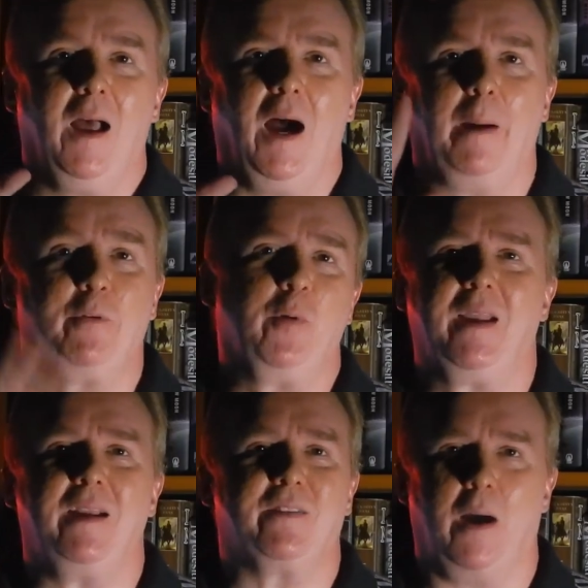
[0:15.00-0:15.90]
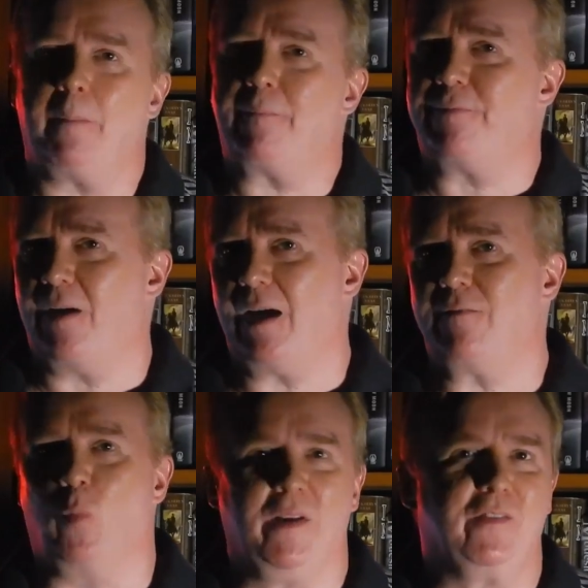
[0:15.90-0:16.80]
I'm doing a Top
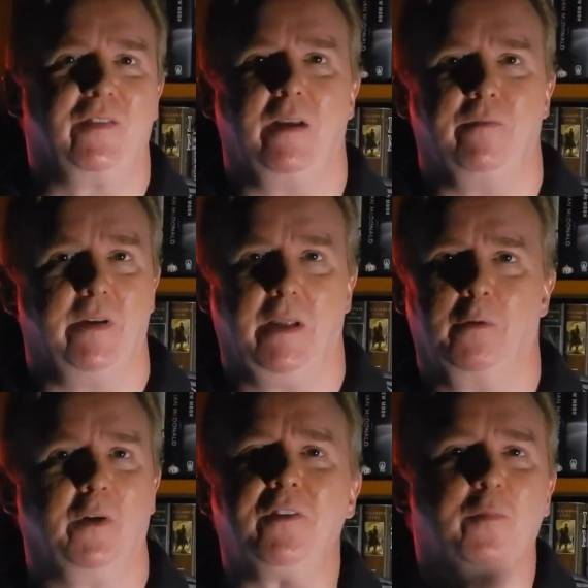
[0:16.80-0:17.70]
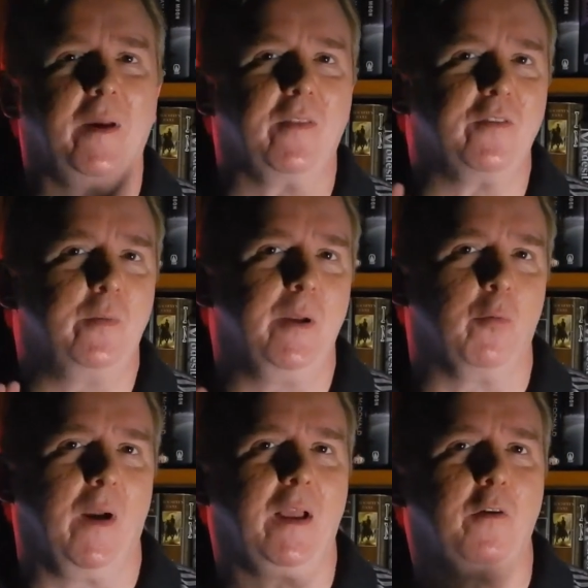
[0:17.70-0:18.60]
5 Wednesday video. Don't expect this to be a
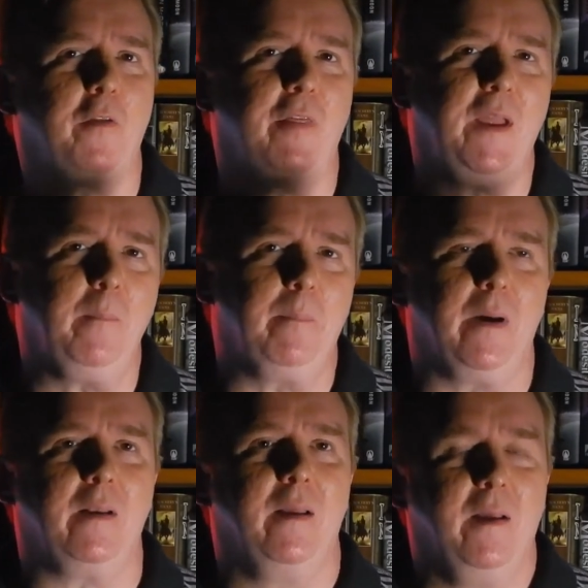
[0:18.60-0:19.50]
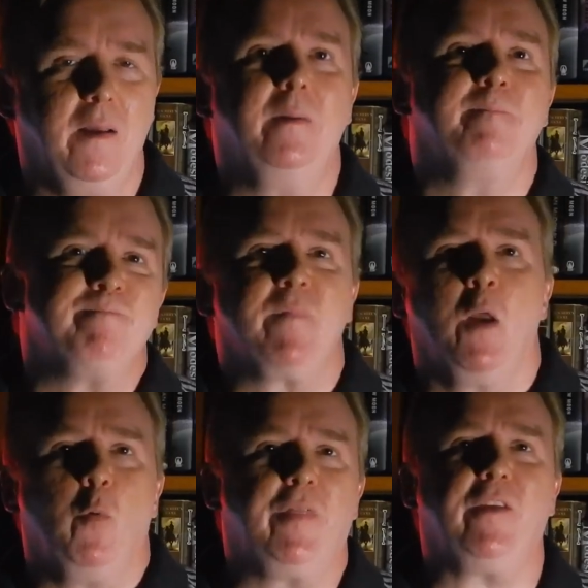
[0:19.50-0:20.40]
regular thing, but
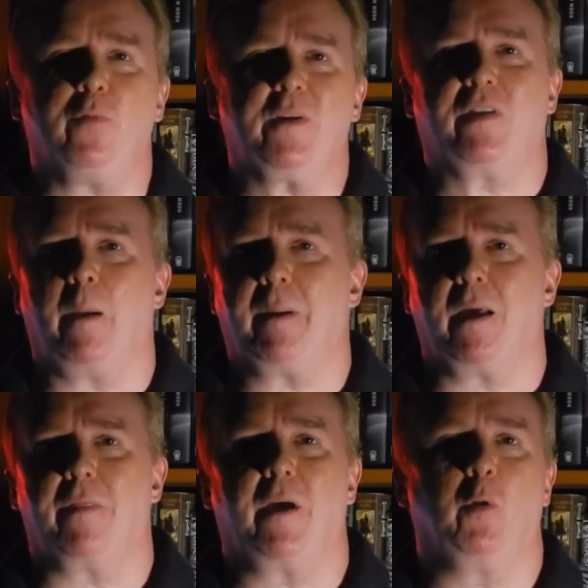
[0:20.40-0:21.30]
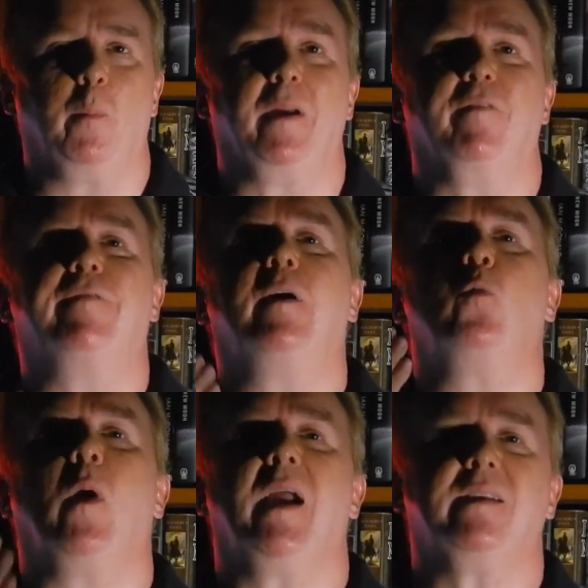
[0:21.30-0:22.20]
with this week's topic, I thought it would be a
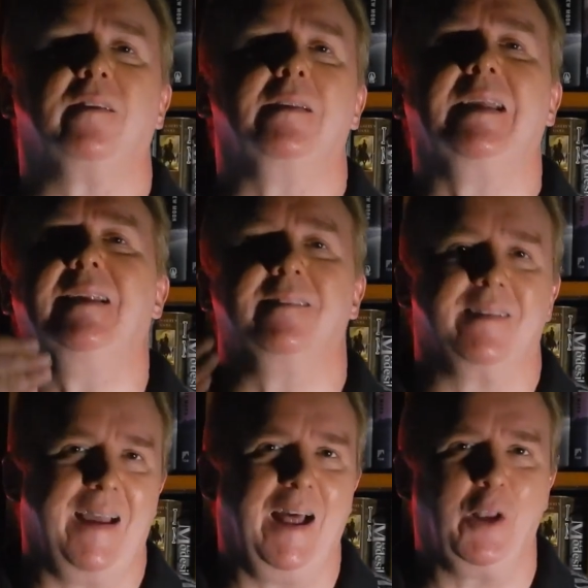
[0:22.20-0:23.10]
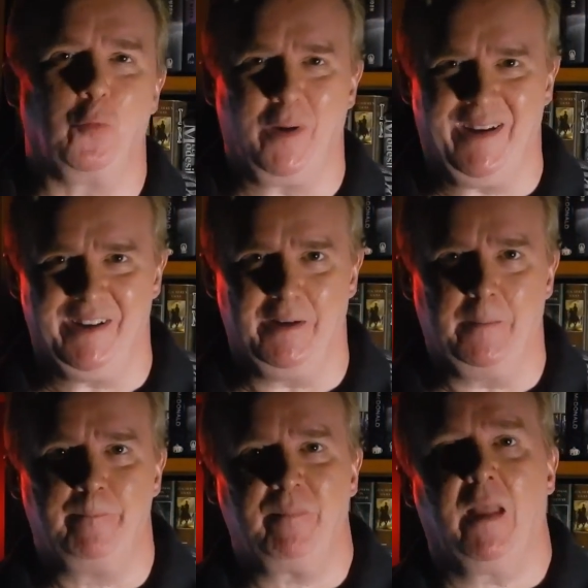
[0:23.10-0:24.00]
fun way to lead into Halloween.
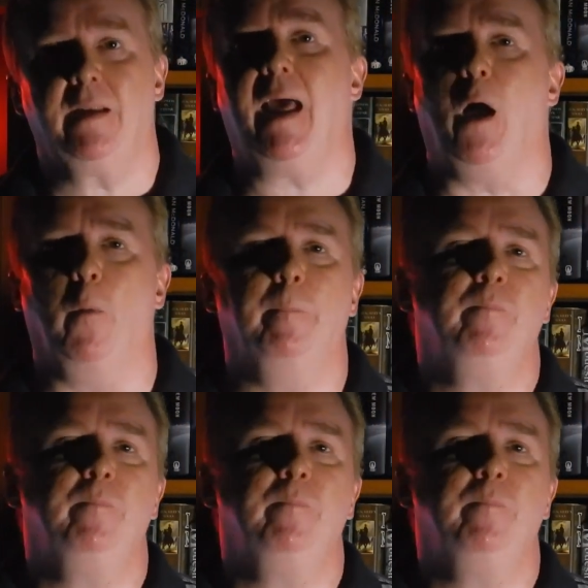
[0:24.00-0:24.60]
Now,